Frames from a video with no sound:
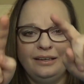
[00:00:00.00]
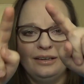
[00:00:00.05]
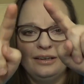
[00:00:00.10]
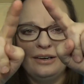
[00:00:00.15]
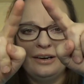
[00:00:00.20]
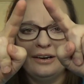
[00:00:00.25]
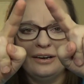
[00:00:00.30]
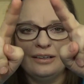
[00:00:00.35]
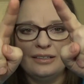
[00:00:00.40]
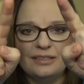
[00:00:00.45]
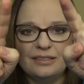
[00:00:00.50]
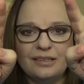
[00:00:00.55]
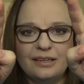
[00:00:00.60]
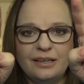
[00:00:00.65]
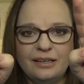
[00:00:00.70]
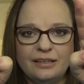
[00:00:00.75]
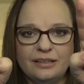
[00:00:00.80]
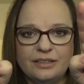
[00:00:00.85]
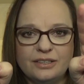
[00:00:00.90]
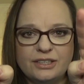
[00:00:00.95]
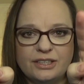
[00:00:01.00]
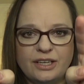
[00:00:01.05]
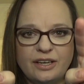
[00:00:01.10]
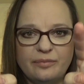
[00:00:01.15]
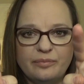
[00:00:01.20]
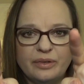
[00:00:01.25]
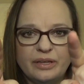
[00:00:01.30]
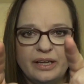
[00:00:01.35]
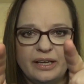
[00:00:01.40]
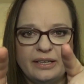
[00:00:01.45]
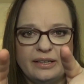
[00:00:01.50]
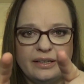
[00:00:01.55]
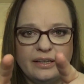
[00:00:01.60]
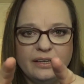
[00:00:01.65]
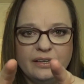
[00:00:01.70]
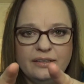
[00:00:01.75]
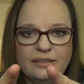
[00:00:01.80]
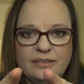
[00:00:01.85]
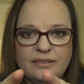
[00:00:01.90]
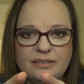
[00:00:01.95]
Your heart's kind of shaped like
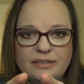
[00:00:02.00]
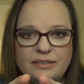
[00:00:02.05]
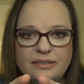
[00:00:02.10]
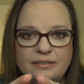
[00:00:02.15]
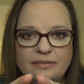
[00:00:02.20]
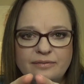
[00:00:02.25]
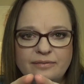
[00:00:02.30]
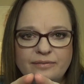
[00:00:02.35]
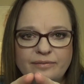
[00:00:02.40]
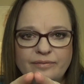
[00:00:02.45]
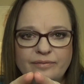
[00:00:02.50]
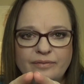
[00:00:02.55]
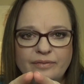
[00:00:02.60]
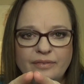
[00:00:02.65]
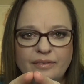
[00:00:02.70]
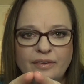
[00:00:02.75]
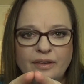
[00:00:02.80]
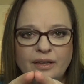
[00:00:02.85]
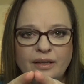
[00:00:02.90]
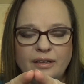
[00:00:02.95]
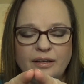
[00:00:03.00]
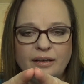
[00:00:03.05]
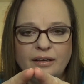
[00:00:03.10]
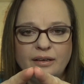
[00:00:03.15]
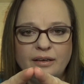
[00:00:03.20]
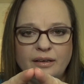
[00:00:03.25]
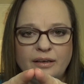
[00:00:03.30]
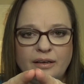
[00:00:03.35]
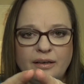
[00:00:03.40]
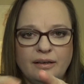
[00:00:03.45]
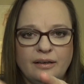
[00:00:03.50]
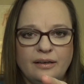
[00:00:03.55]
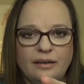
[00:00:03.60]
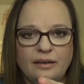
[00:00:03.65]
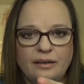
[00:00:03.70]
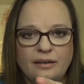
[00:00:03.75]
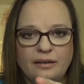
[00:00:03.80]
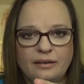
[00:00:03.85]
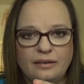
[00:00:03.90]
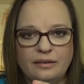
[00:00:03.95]
this,
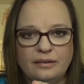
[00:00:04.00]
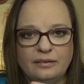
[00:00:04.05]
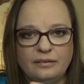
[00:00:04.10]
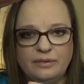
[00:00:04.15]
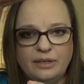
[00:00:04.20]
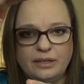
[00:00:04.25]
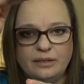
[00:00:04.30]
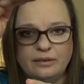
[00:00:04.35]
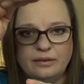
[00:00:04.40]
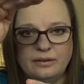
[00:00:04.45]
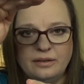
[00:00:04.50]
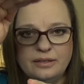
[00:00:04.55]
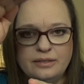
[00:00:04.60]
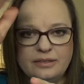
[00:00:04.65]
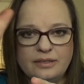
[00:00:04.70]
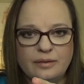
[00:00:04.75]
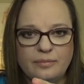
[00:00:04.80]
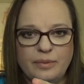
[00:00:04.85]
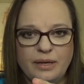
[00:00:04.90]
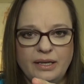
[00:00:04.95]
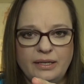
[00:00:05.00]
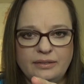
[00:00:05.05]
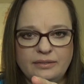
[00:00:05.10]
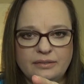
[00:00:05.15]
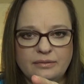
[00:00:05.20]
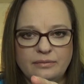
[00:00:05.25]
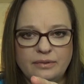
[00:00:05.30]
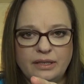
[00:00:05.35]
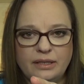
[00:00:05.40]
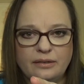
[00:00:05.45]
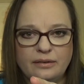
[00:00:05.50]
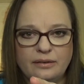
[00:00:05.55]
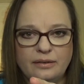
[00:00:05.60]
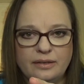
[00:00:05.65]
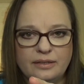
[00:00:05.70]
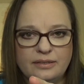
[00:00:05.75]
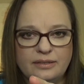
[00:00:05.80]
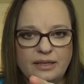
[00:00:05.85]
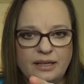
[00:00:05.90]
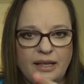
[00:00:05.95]
and we call this the base, and we call
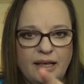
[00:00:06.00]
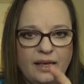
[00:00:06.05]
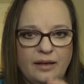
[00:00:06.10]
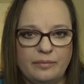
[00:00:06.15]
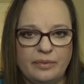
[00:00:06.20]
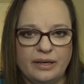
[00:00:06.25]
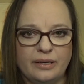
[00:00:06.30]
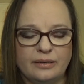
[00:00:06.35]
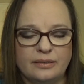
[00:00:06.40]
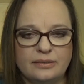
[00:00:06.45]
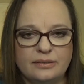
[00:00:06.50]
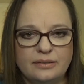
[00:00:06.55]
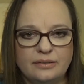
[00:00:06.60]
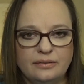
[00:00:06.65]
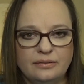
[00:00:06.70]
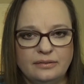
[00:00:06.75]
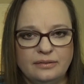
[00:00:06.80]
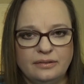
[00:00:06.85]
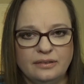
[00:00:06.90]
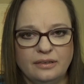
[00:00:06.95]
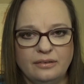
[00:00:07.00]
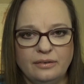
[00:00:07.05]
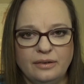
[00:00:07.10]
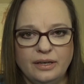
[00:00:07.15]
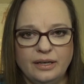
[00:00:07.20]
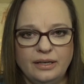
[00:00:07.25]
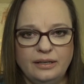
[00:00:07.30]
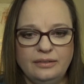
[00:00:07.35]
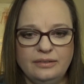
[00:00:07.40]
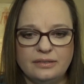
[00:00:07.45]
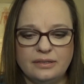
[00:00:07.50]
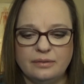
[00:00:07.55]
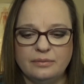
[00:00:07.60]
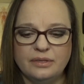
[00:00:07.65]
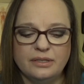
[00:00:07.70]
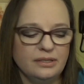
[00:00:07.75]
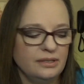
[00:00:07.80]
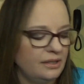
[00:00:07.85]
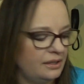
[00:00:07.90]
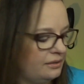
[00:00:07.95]
this the apex. Okay, so
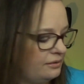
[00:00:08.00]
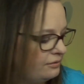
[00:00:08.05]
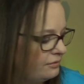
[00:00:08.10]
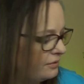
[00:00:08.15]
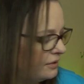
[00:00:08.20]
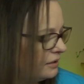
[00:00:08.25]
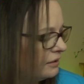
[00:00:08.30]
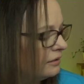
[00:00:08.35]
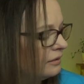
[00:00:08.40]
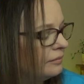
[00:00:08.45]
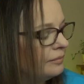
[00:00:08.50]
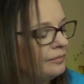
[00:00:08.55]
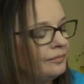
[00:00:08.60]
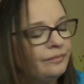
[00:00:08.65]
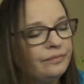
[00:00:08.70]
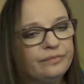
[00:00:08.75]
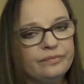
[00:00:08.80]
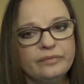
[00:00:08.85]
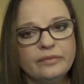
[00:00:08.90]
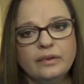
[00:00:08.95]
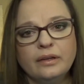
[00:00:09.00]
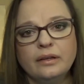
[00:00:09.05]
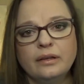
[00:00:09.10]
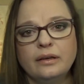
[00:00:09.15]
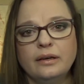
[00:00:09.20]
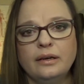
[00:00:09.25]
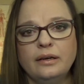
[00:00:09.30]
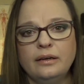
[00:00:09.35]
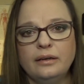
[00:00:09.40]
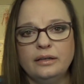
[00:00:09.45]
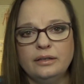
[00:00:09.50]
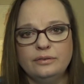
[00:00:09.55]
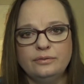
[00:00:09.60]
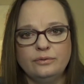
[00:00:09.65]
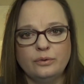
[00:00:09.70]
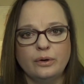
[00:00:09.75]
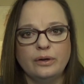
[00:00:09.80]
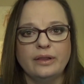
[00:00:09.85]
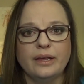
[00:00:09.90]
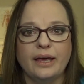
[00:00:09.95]
I'm just going to feel
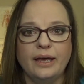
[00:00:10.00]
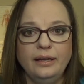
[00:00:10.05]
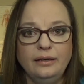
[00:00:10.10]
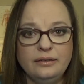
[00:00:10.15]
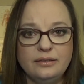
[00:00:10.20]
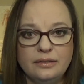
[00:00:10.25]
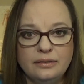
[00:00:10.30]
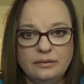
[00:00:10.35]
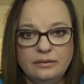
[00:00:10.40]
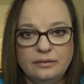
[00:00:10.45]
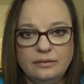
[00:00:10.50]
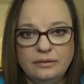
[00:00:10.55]
for that.